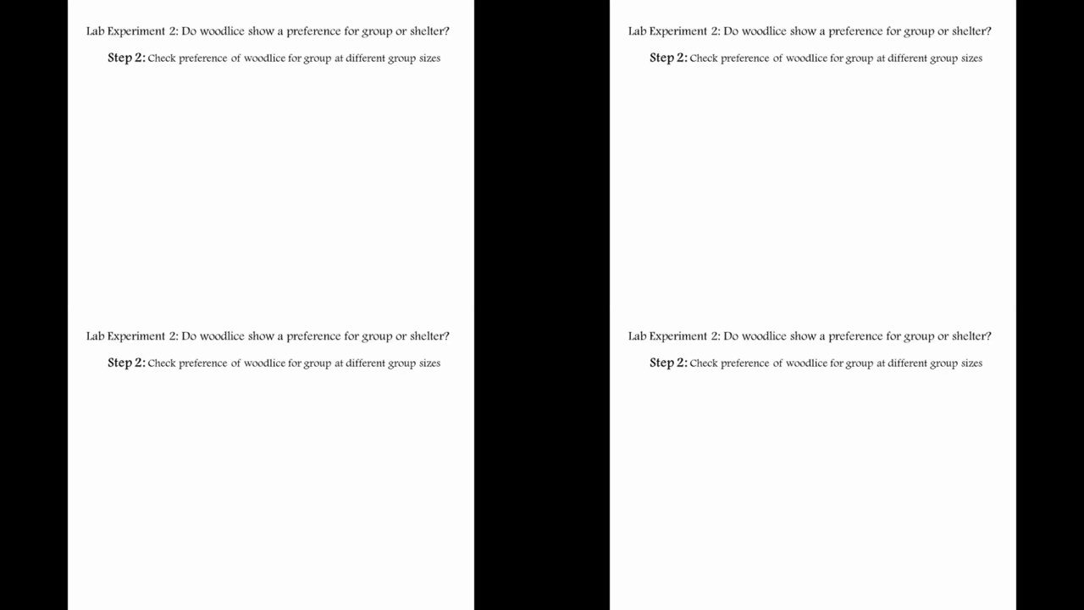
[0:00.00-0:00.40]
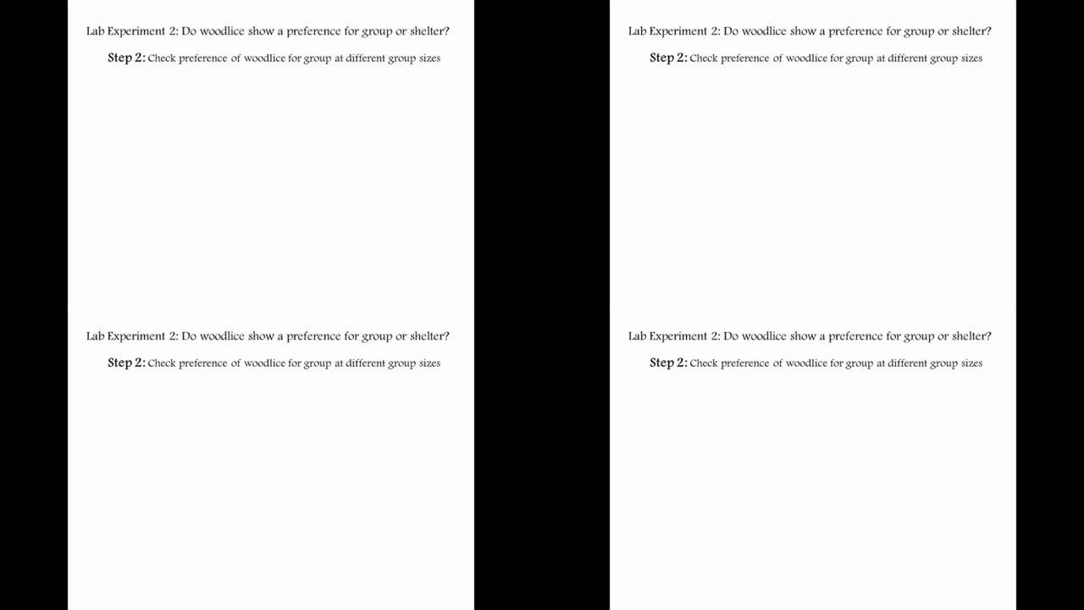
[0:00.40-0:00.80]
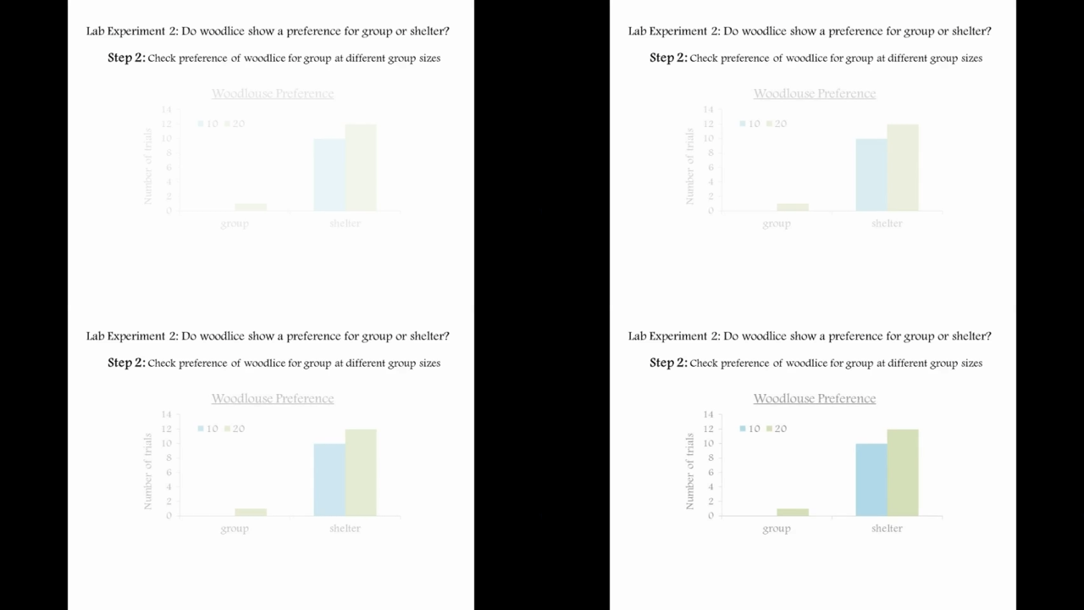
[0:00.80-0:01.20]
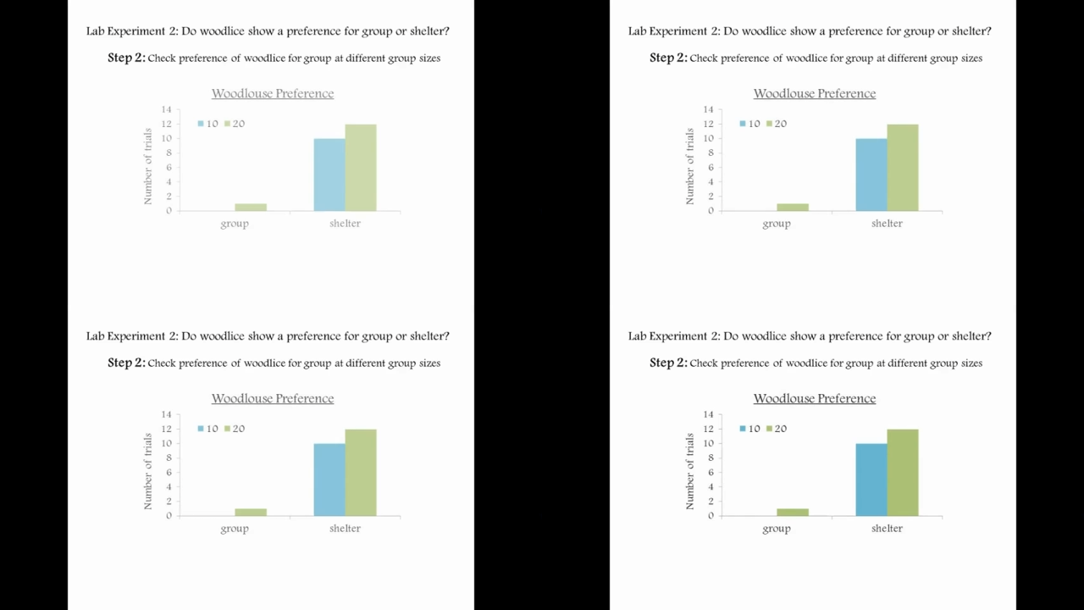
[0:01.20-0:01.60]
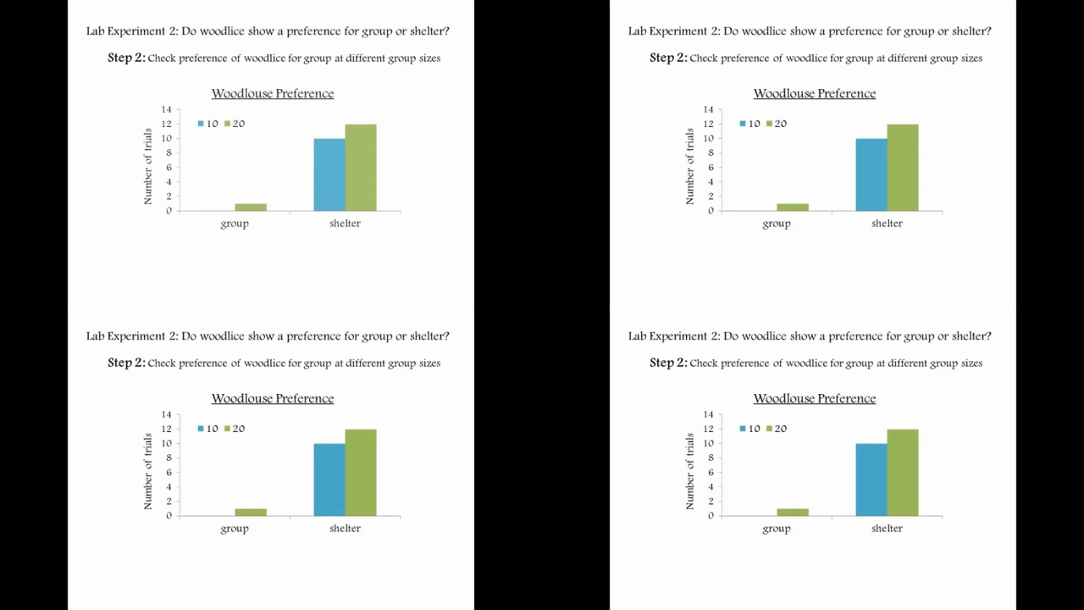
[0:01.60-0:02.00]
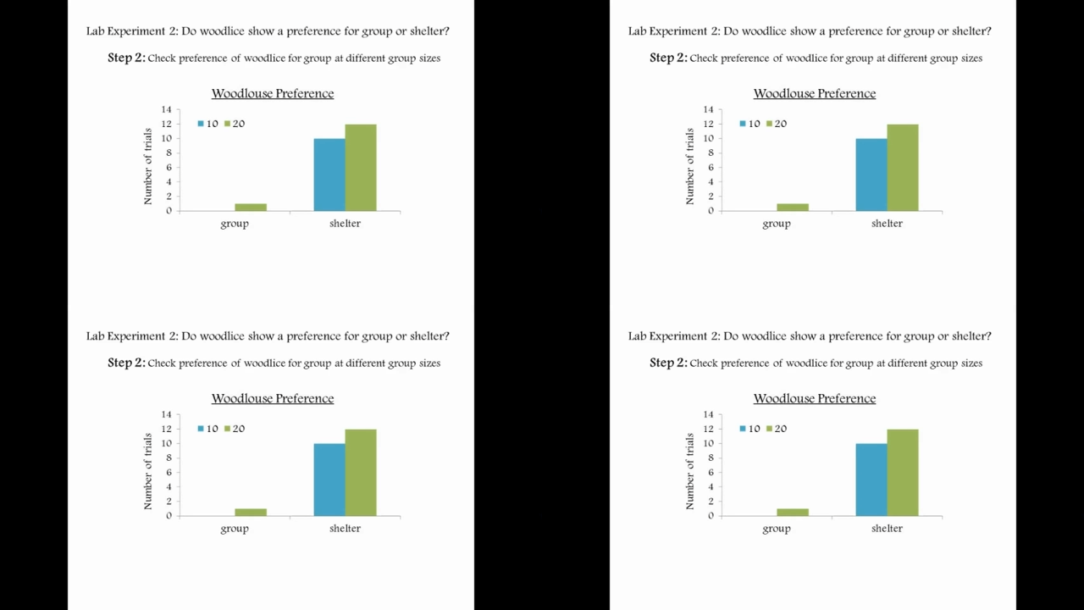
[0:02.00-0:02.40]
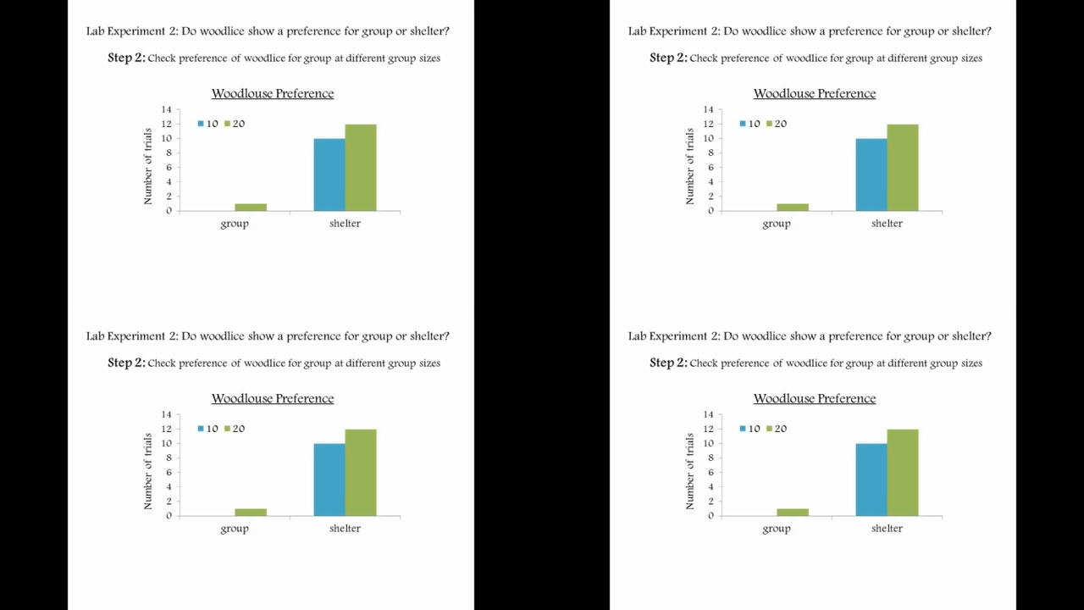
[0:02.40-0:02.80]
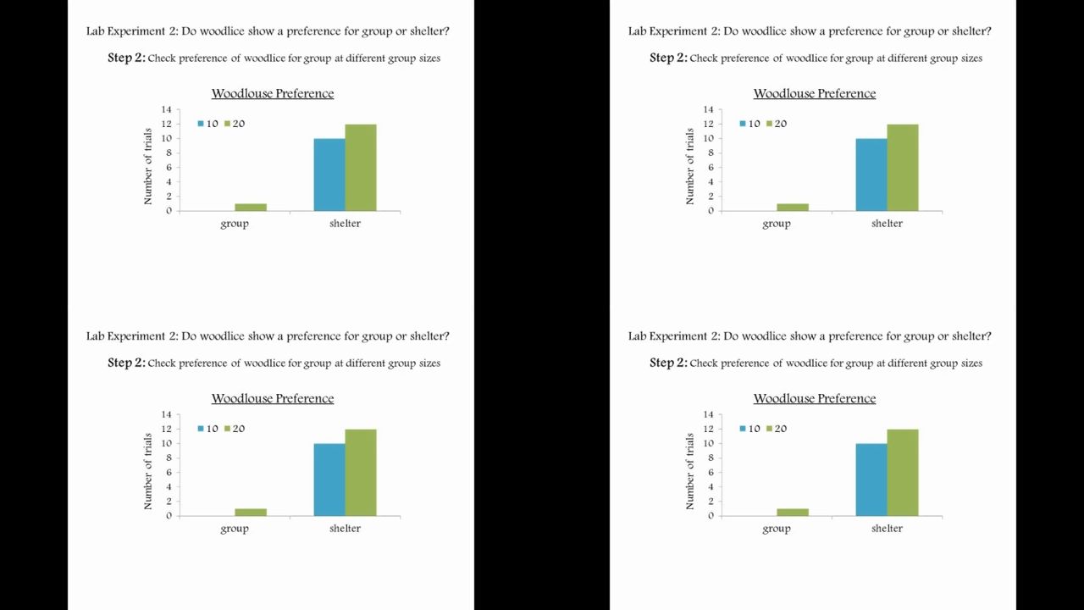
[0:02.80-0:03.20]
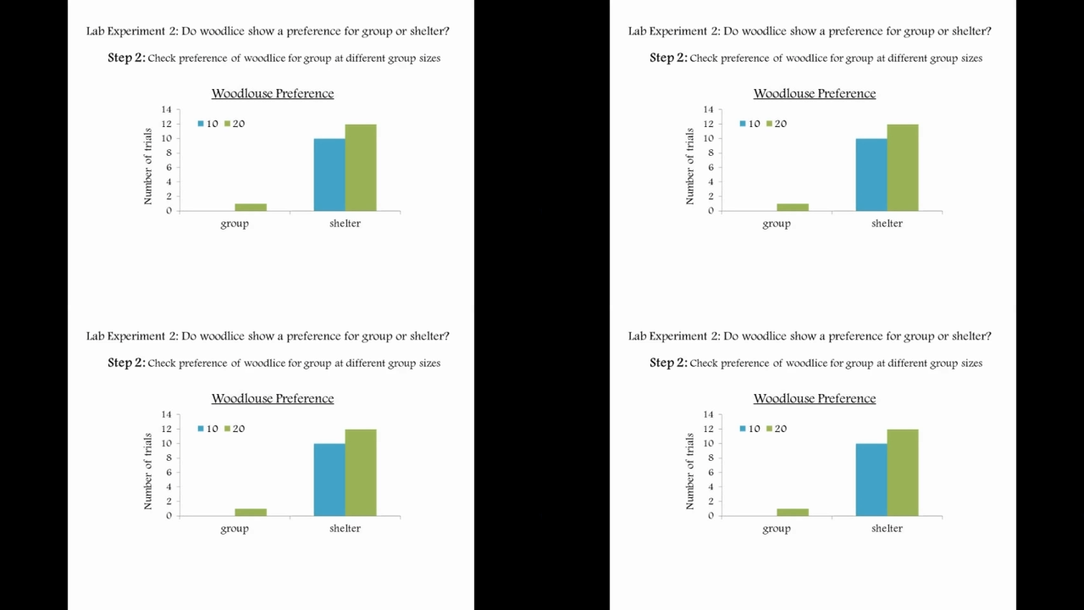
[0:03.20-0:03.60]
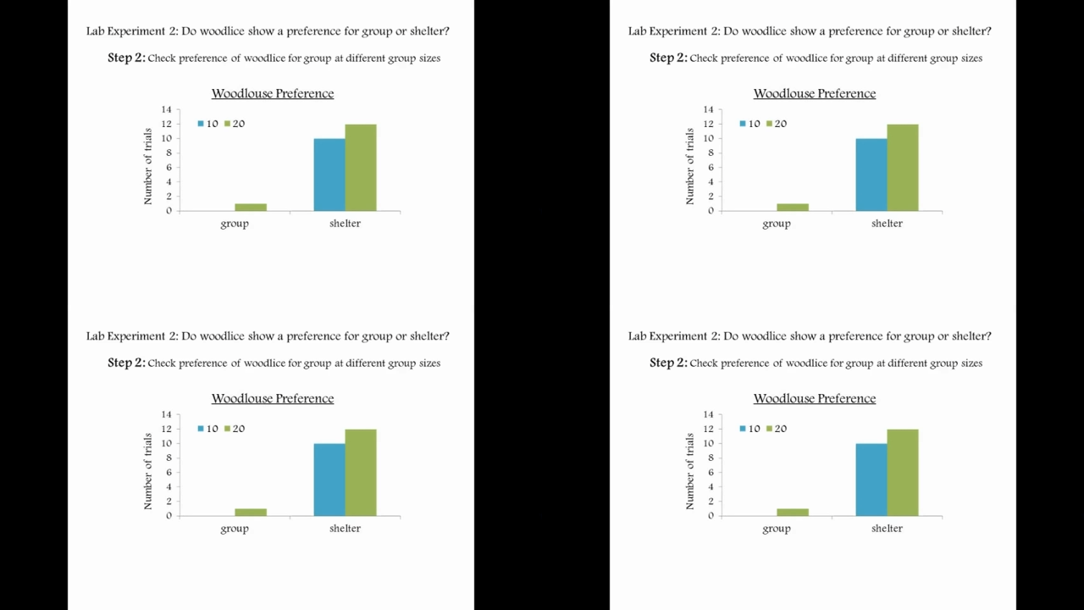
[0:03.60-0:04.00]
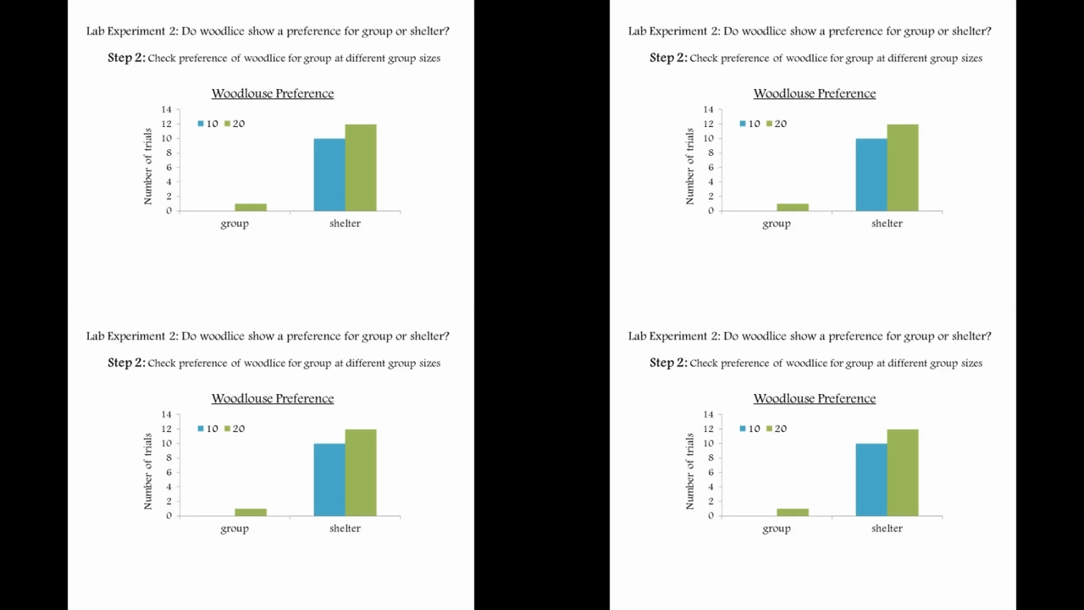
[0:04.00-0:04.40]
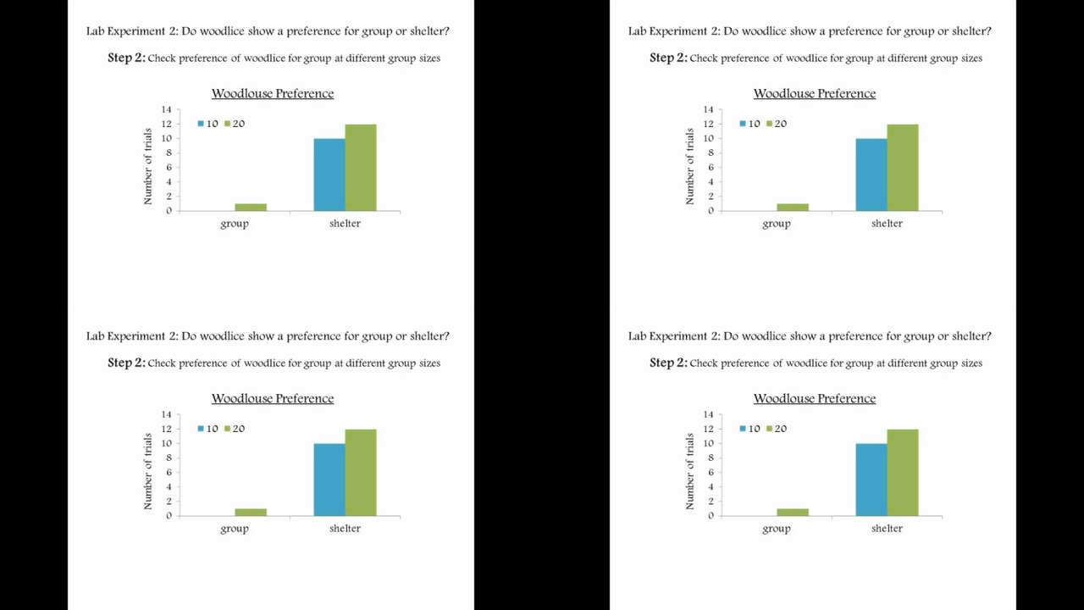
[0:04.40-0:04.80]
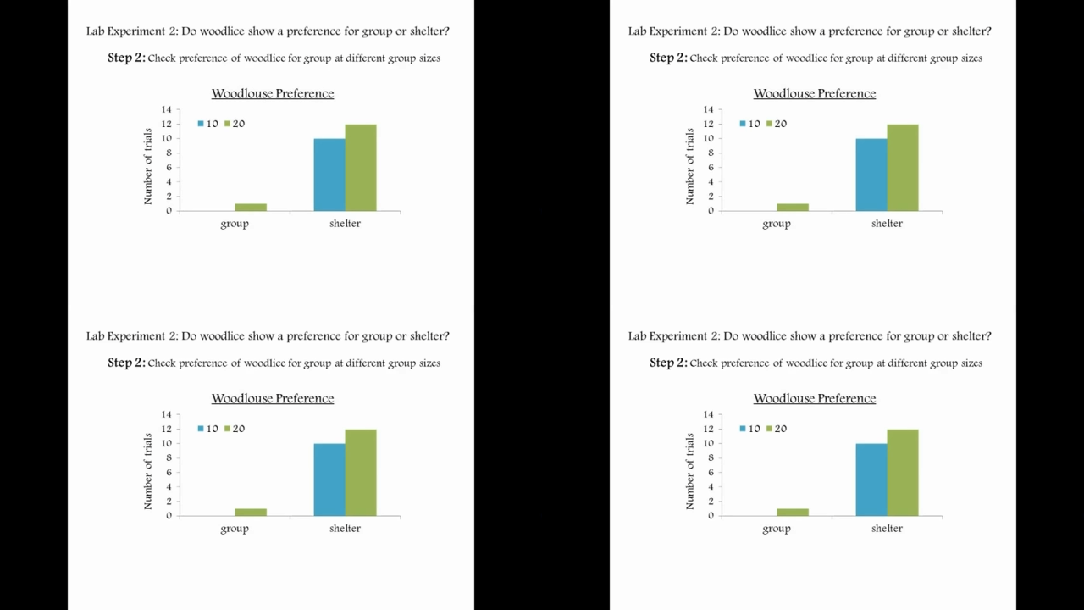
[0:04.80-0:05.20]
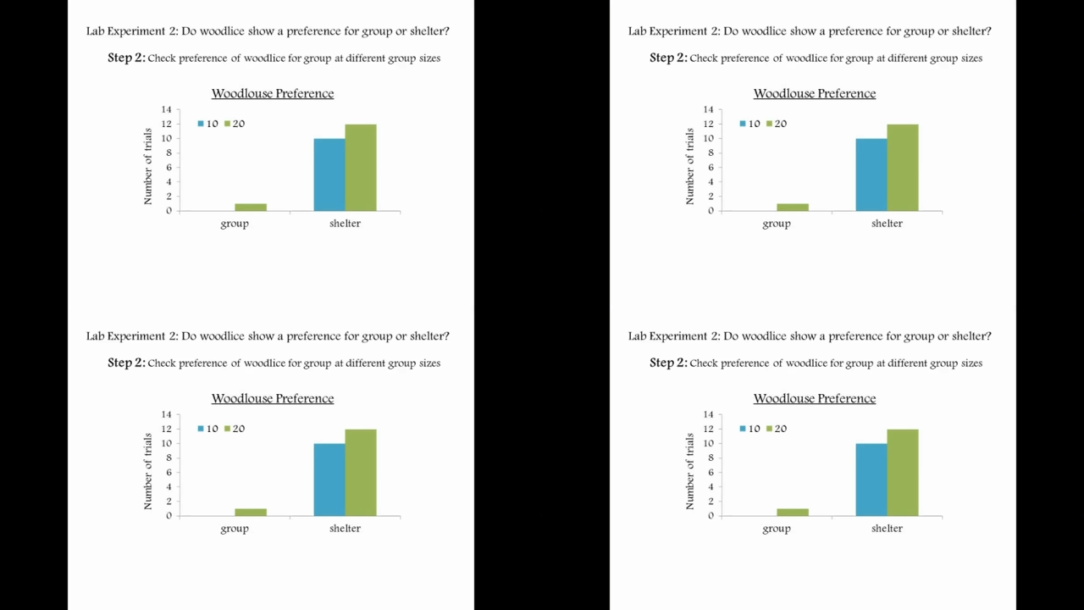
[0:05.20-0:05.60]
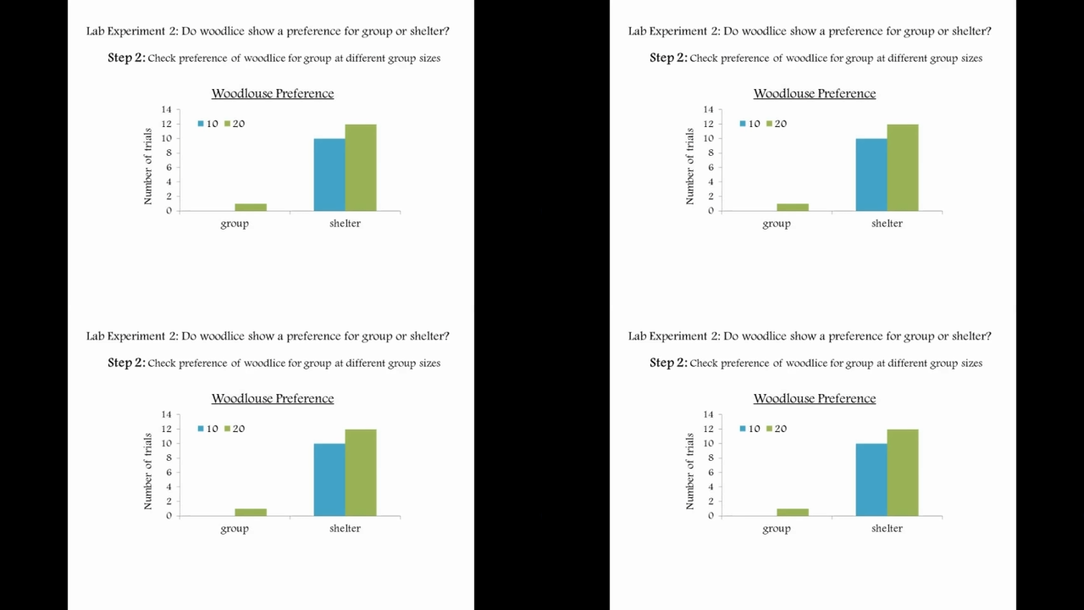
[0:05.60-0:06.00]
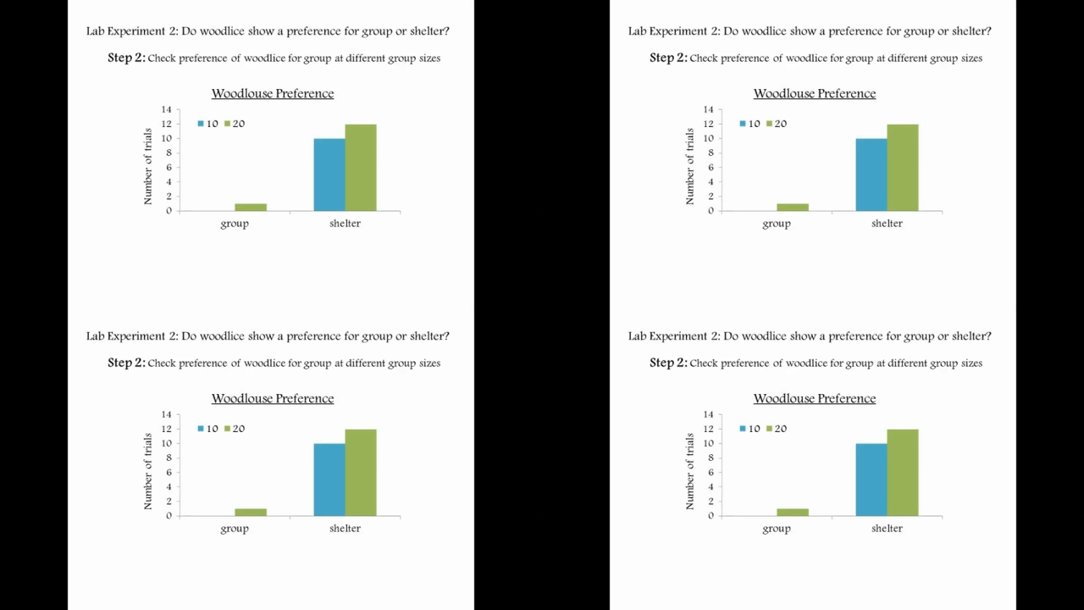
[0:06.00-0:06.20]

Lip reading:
No face is visible, so there are no lips to read.